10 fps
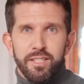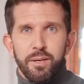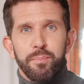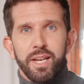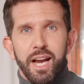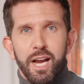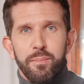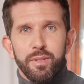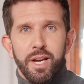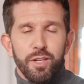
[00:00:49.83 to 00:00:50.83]
something
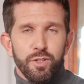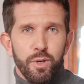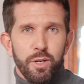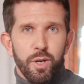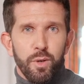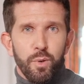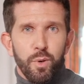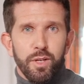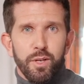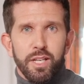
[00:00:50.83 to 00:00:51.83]
apps like Trello
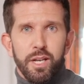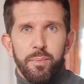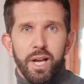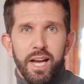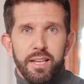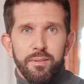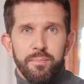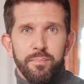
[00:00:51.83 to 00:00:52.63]
or ClickUp lack.